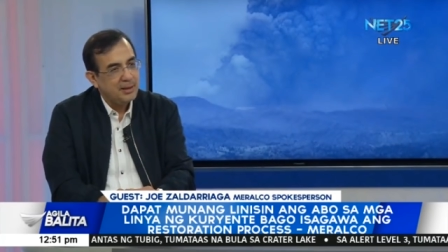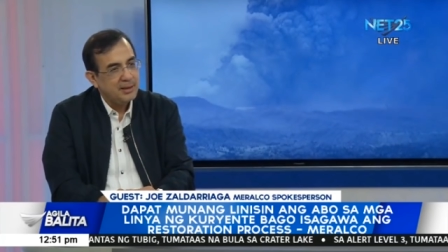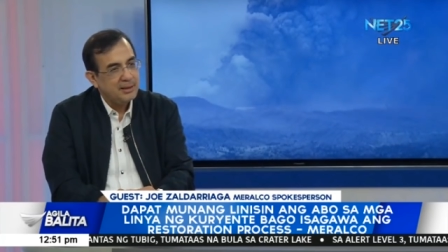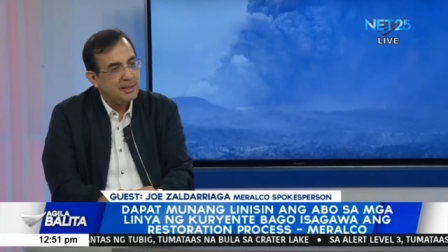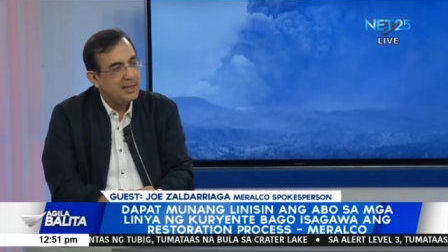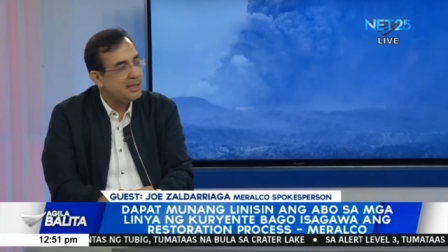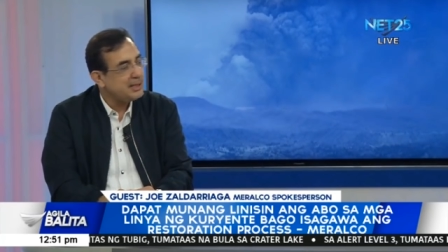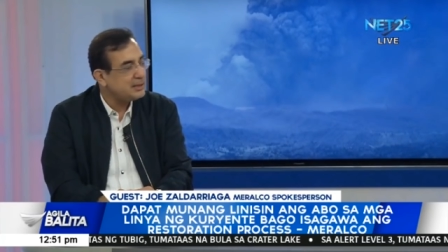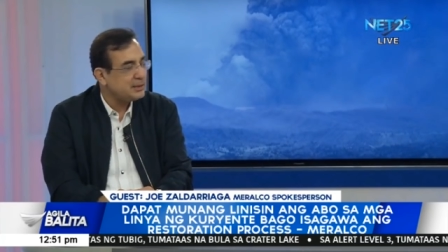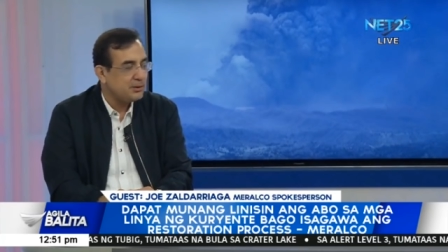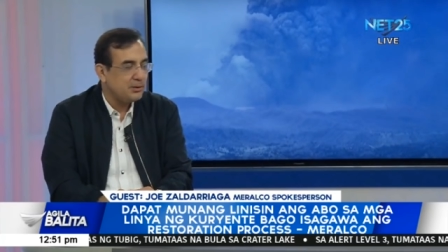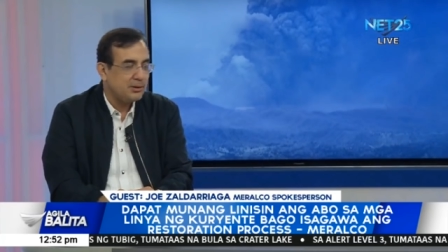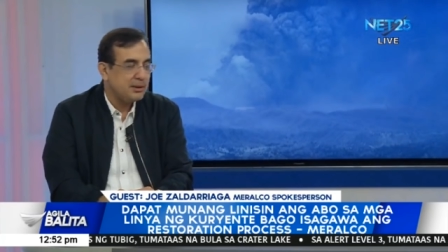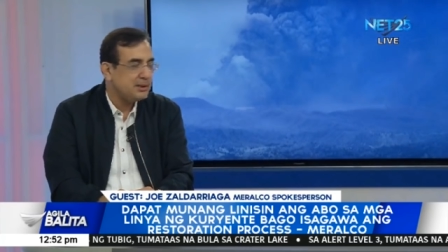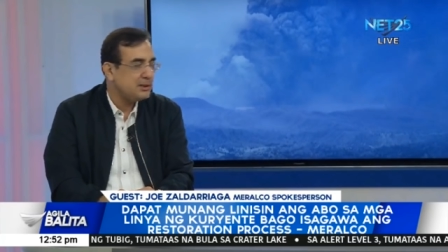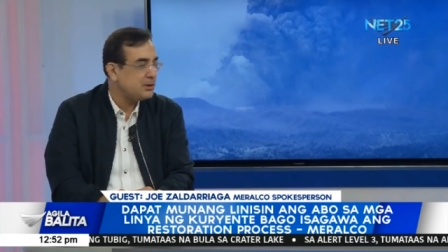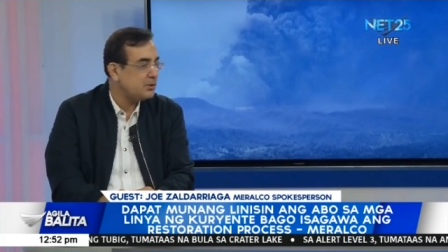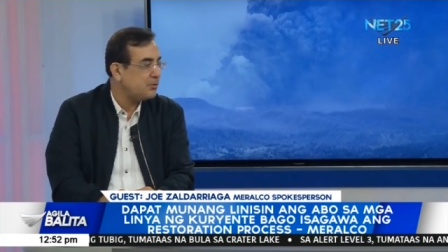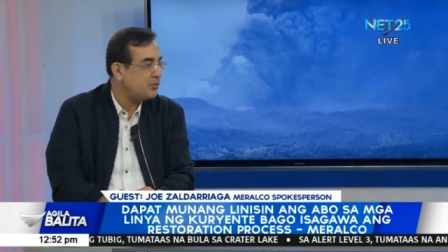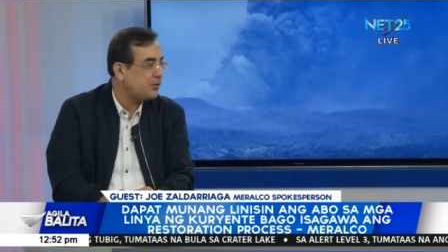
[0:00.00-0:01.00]
there is no
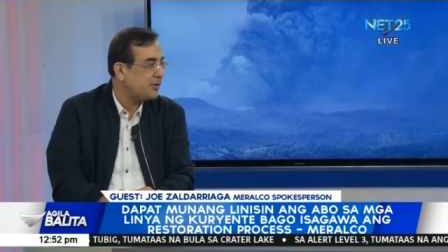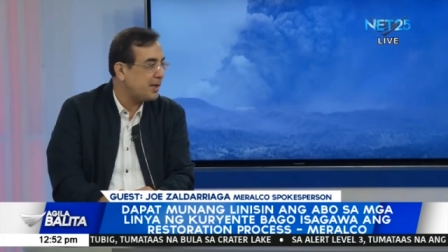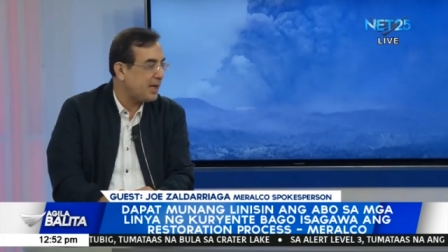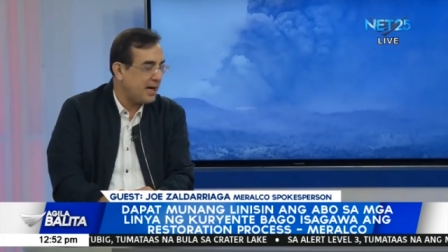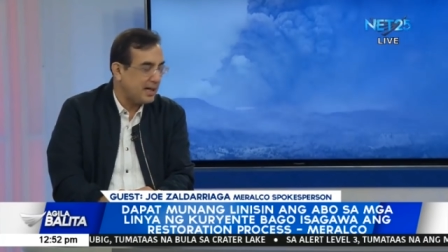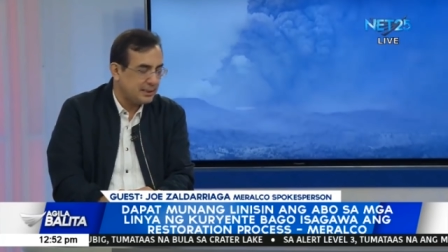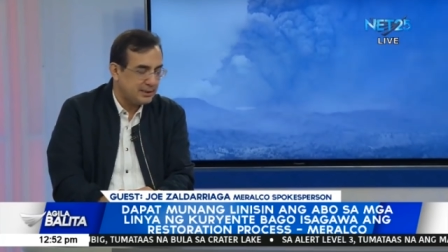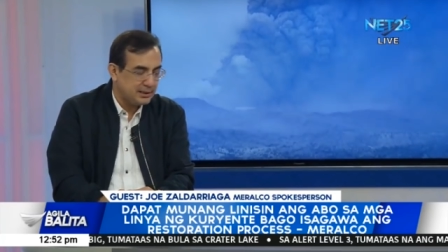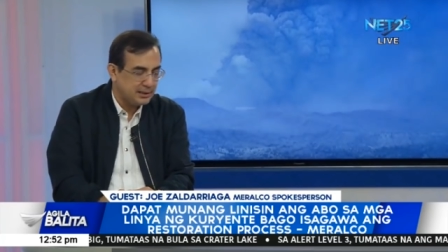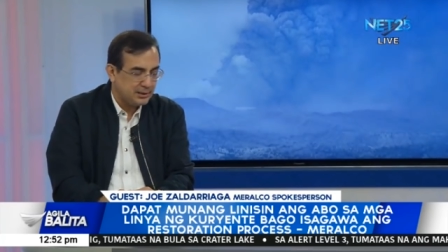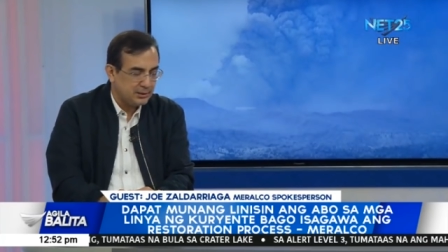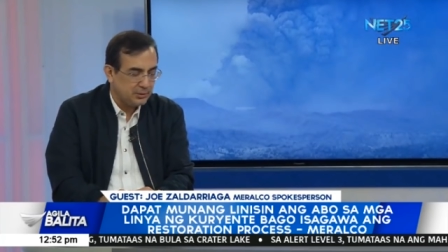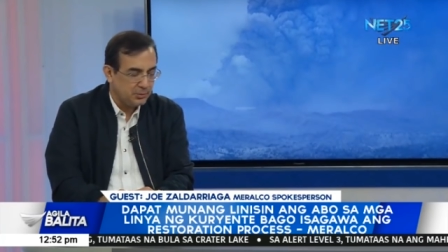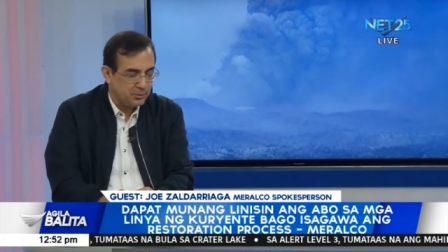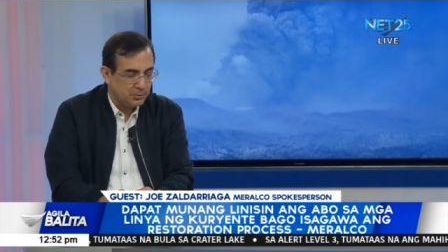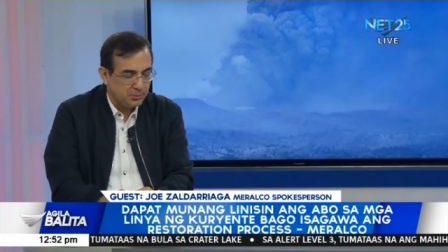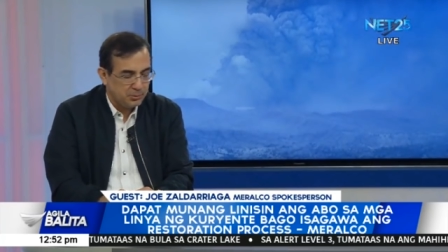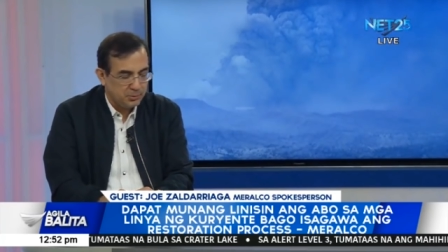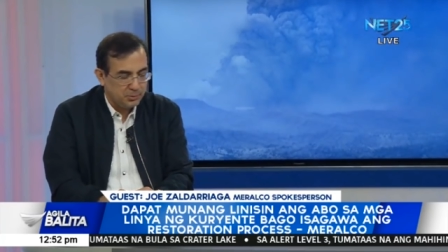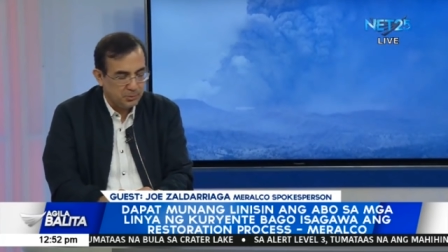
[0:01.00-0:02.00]
reason for us
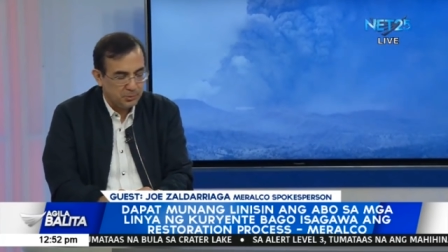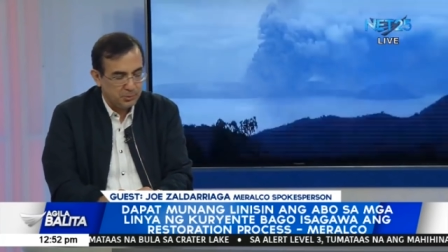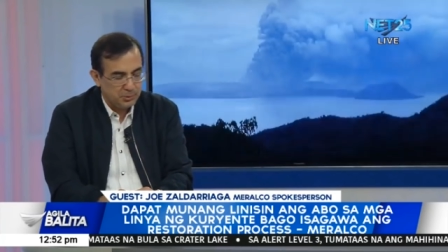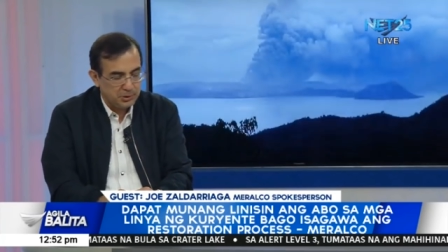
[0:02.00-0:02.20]
to